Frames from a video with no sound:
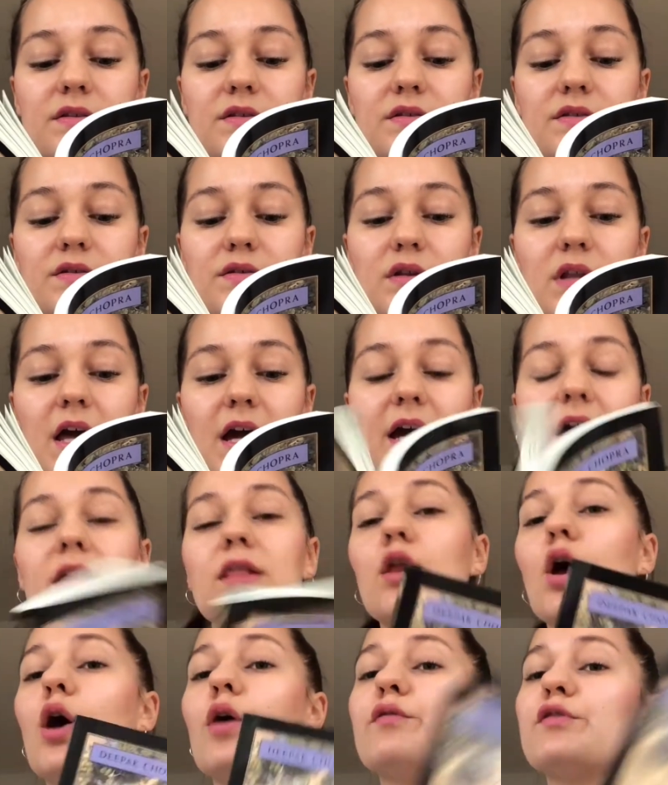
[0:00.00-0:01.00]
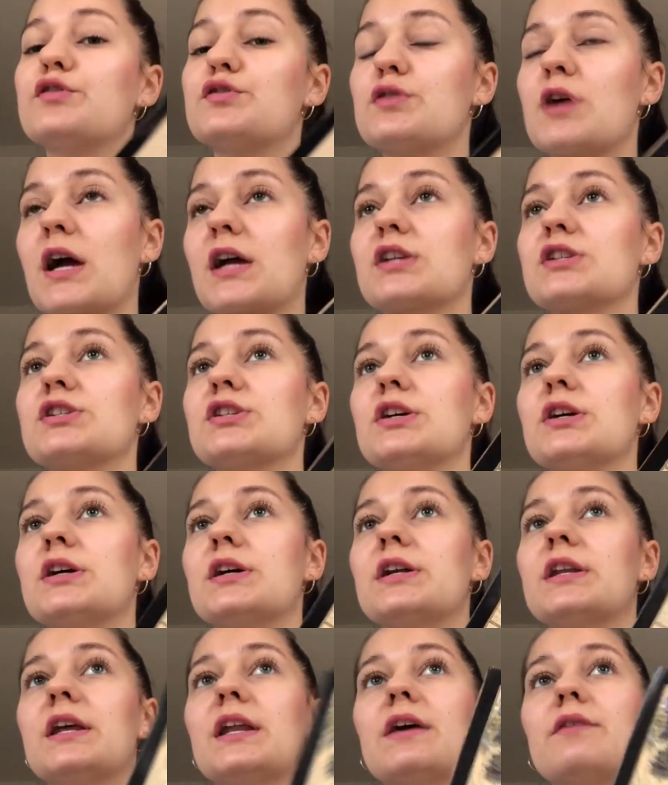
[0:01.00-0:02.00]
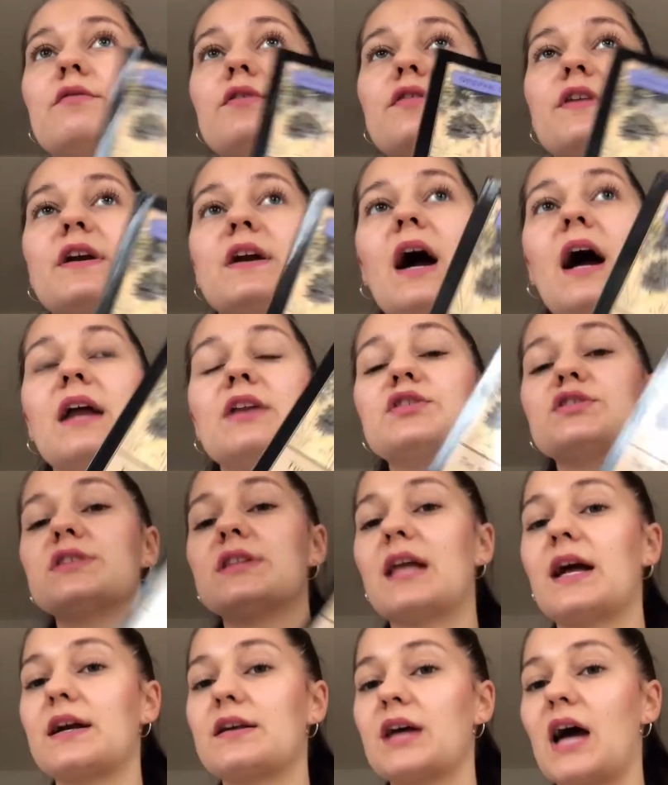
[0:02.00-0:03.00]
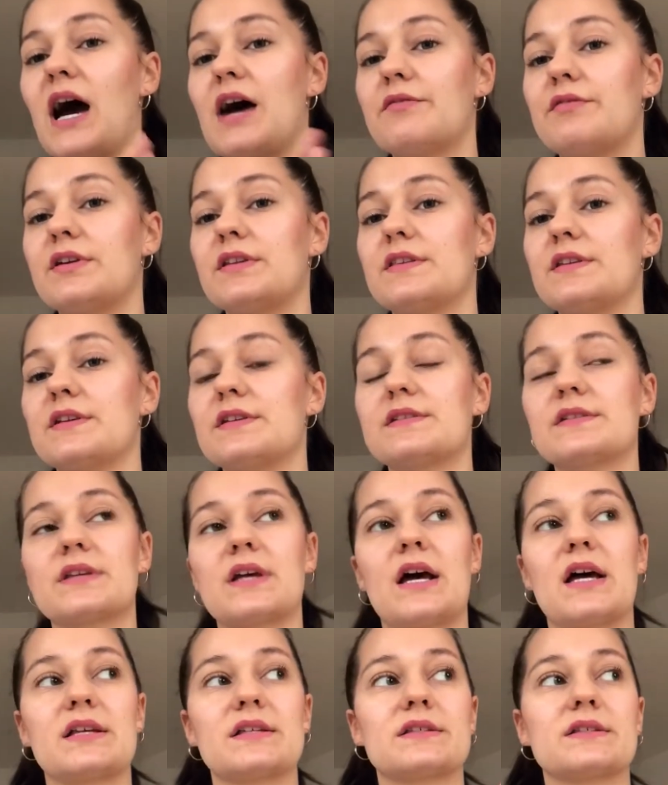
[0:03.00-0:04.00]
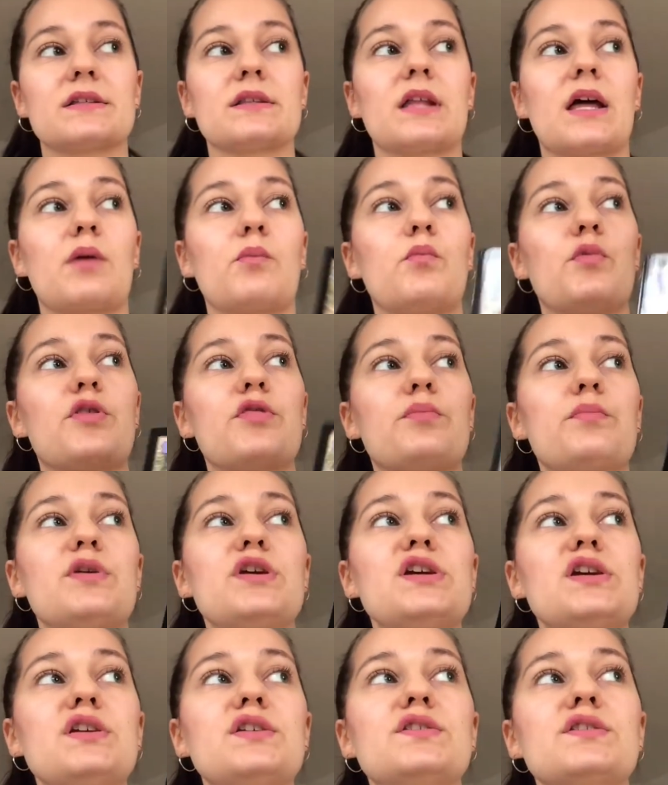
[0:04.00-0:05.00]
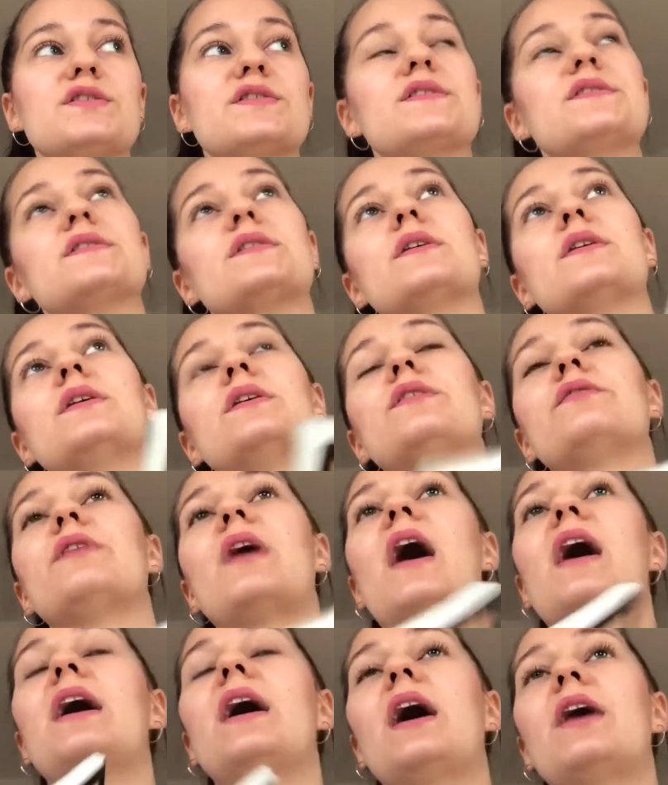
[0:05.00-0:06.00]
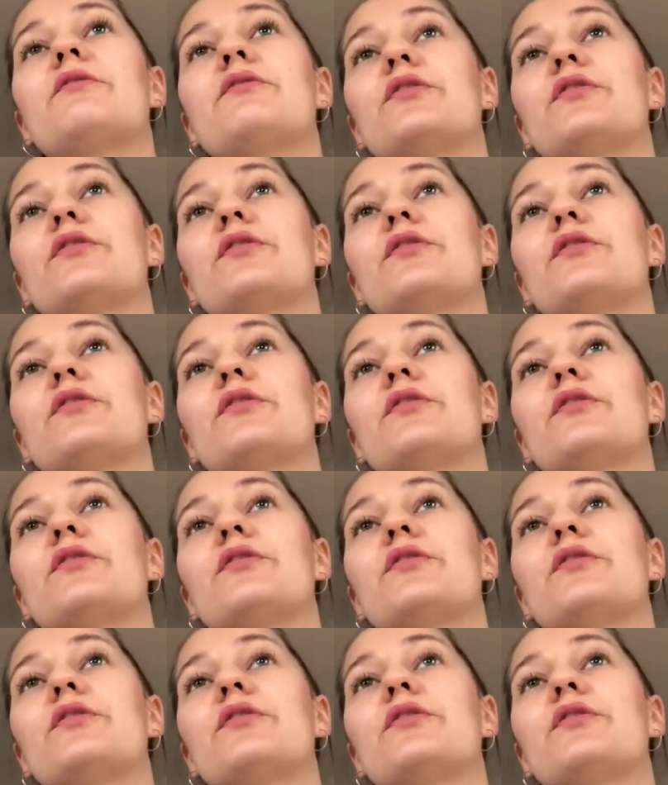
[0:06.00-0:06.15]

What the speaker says: to like law of attraction and everything. I just like having this as like with me, just if I ever